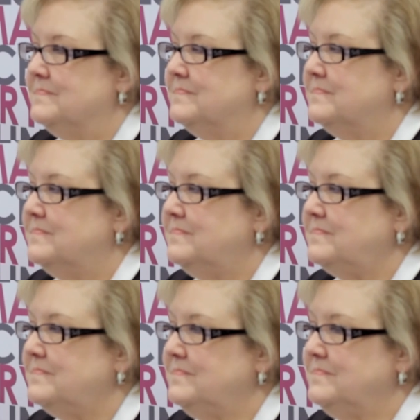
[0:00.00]

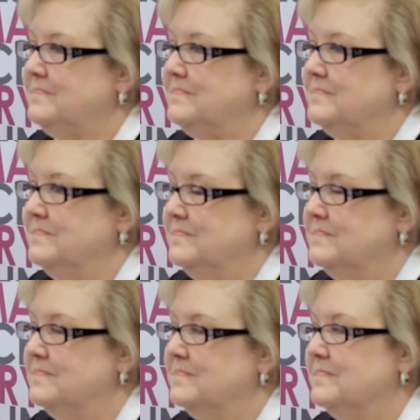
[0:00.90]

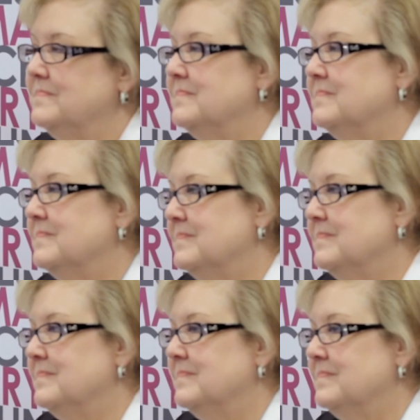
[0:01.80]
No words are spoken by the person on screen.